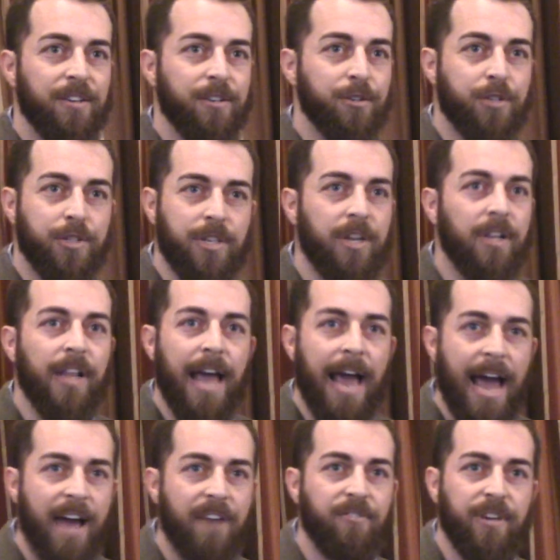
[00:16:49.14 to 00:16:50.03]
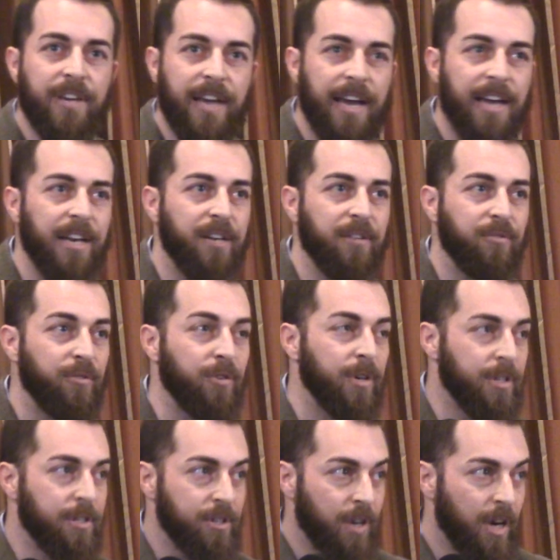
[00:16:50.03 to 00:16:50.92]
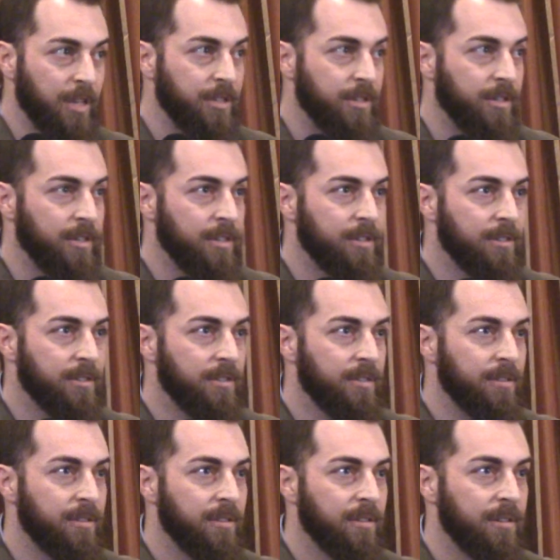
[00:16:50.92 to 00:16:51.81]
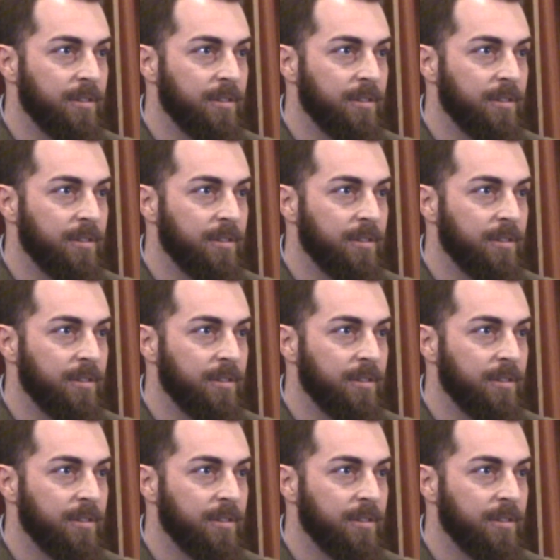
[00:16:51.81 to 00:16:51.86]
You're still advocating for injustice.